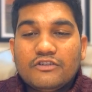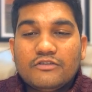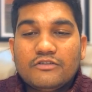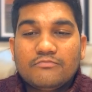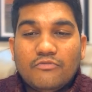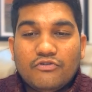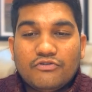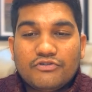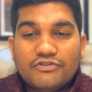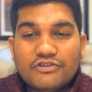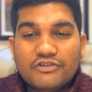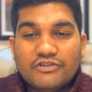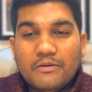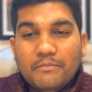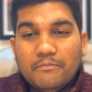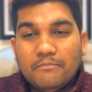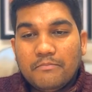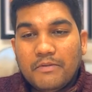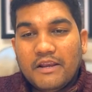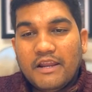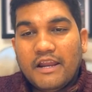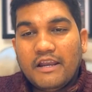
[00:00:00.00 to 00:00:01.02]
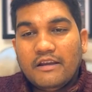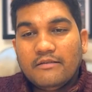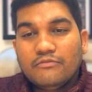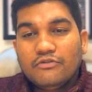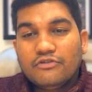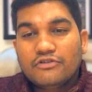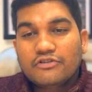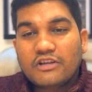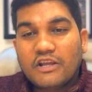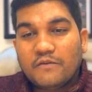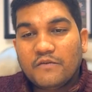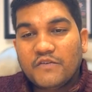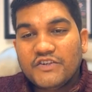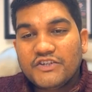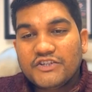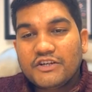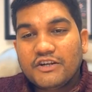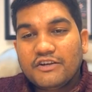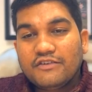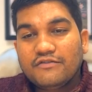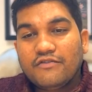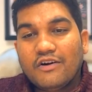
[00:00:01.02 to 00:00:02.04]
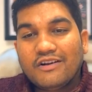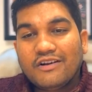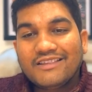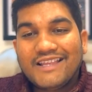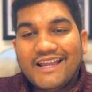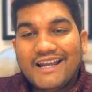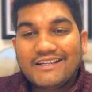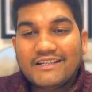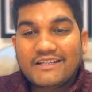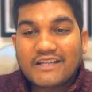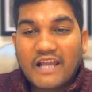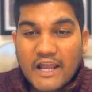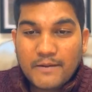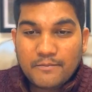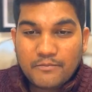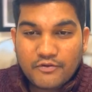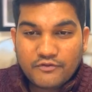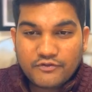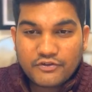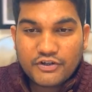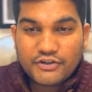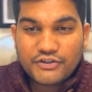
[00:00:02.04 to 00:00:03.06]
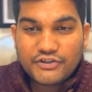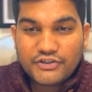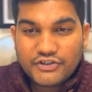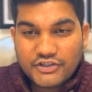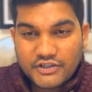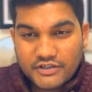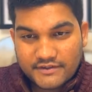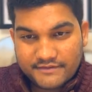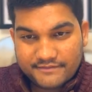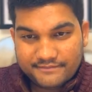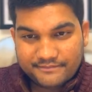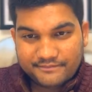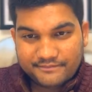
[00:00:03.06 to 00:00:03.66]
is most simple and most efficient for that type of question.